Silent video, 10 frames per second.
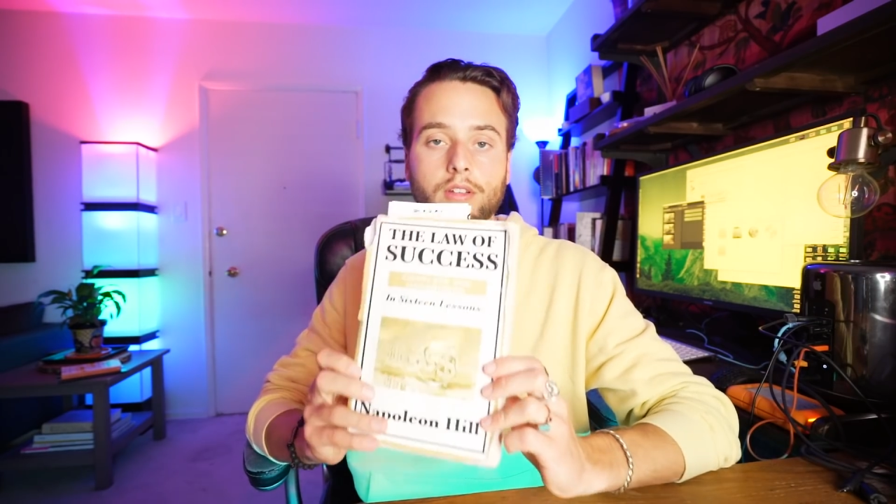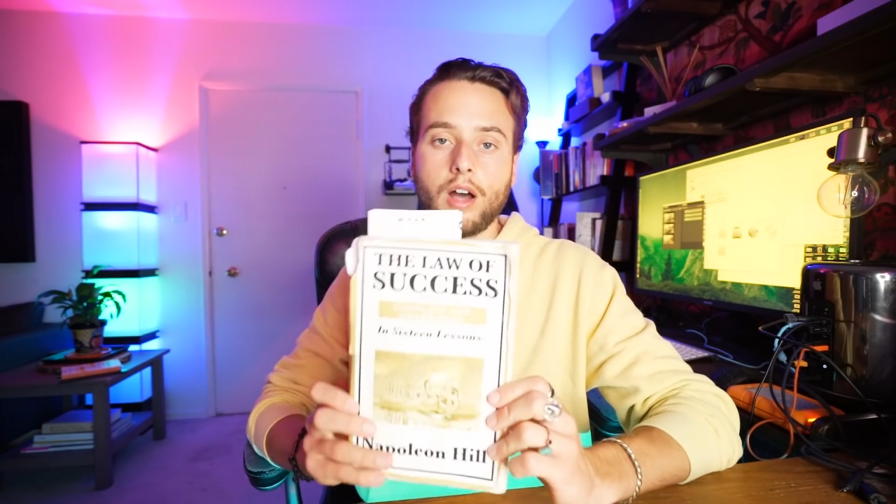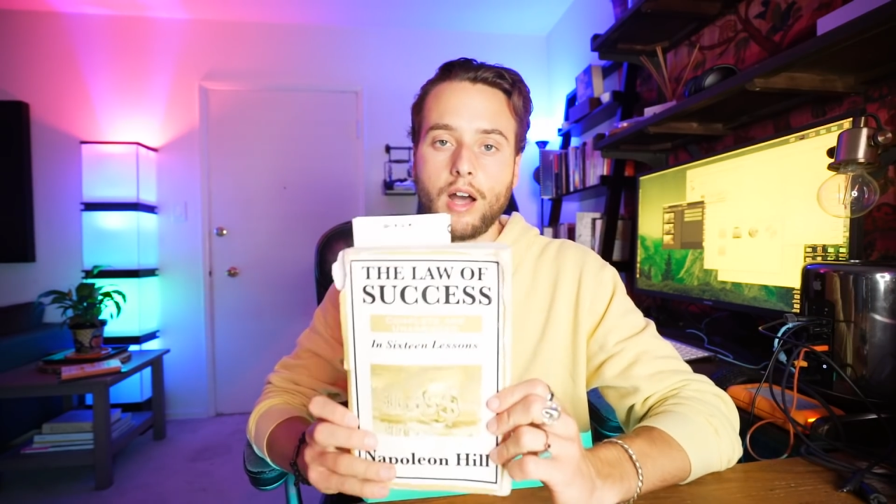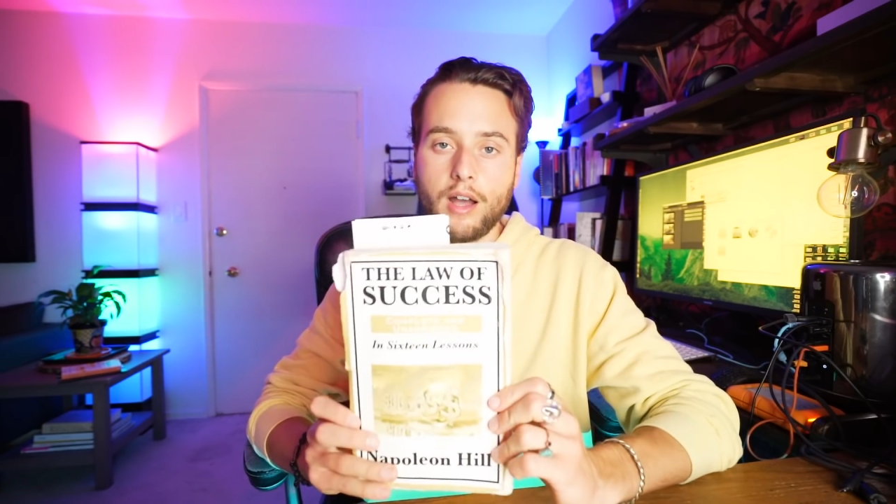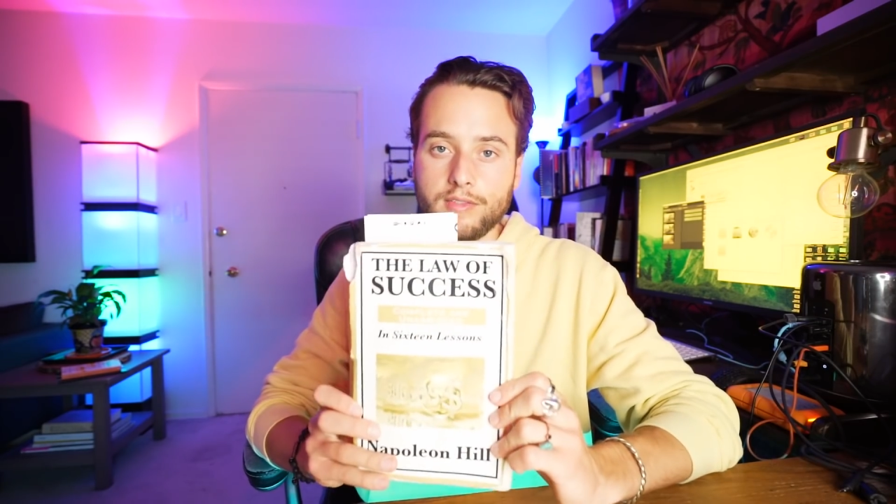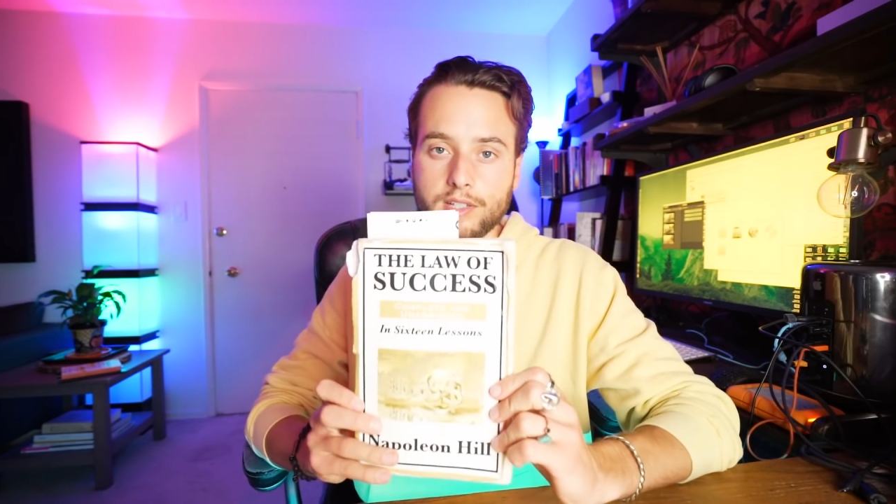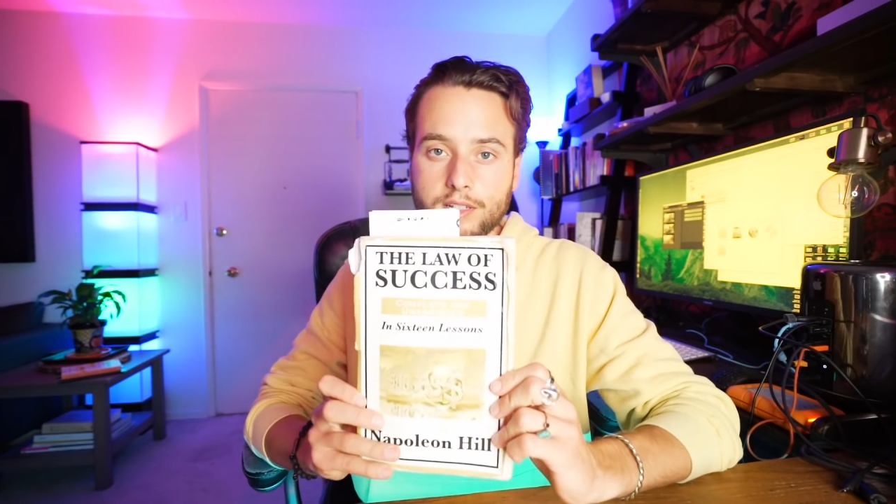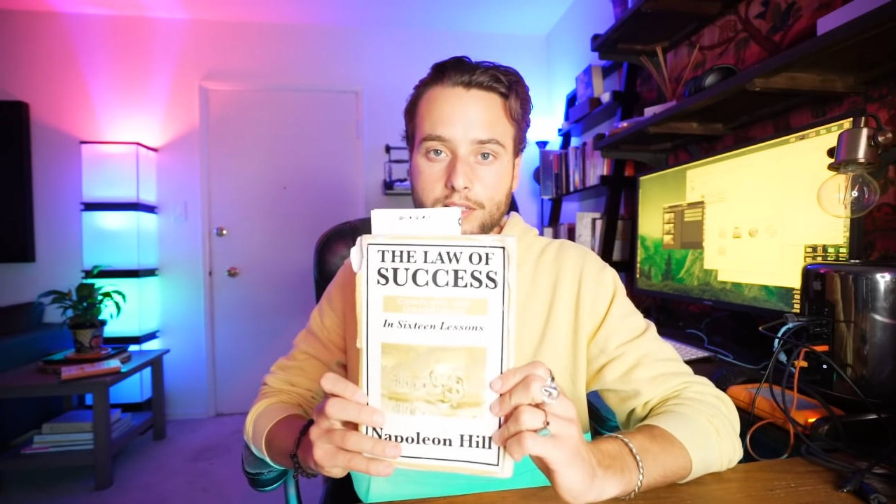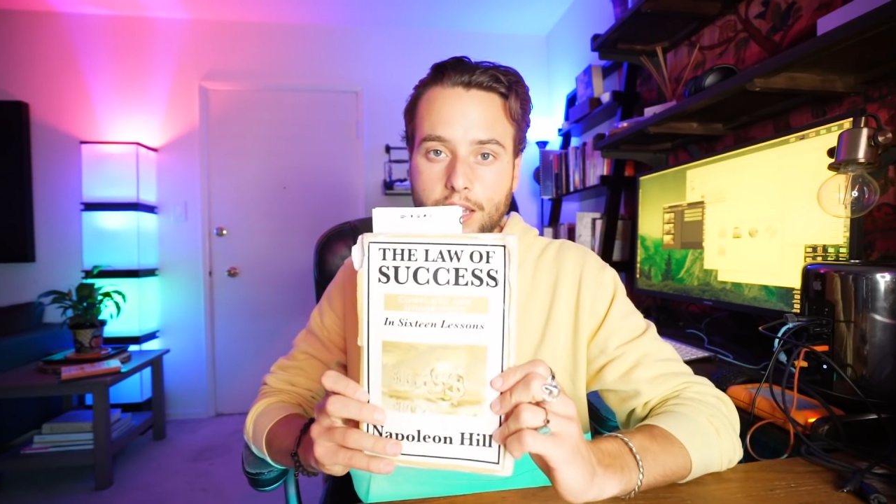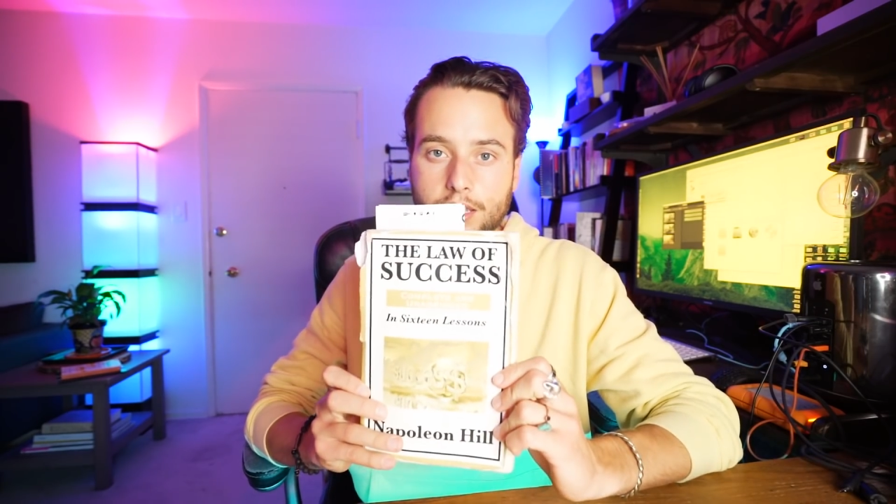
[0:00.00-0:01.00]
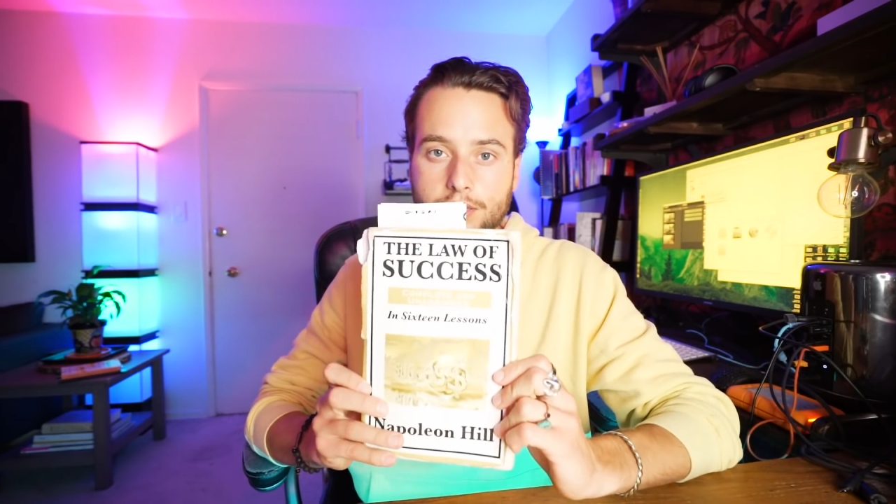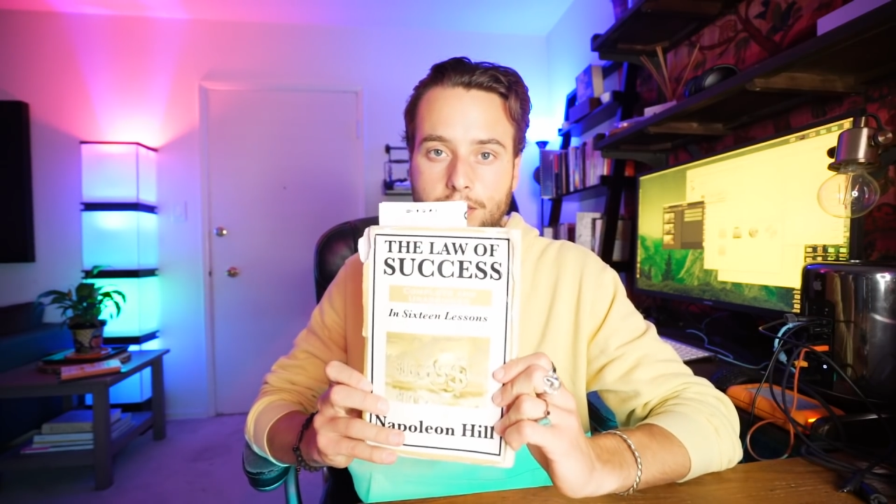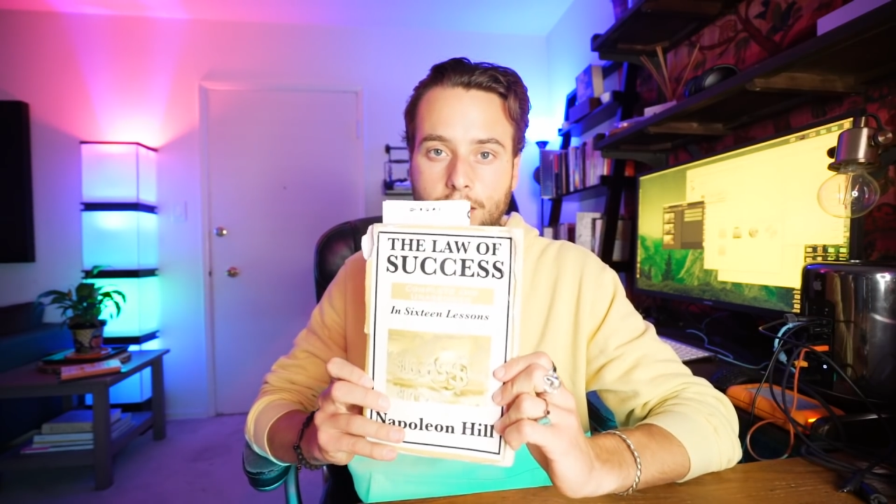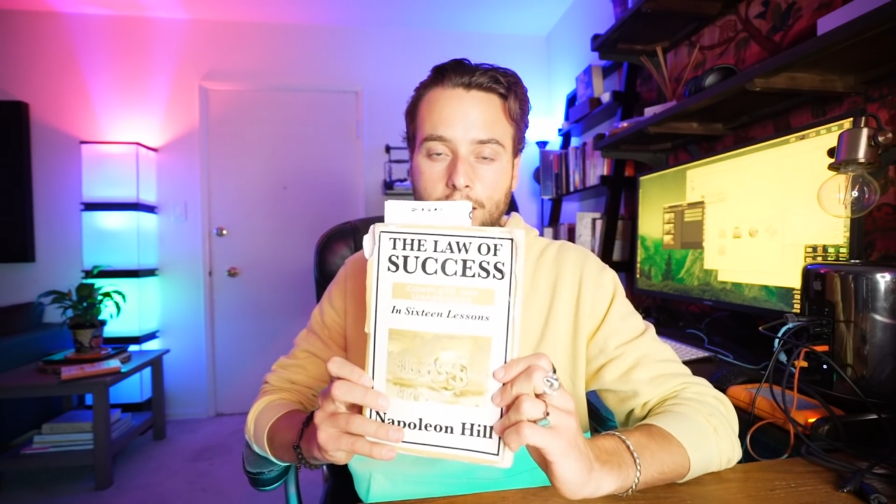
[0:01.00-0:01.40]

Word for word: Law of Success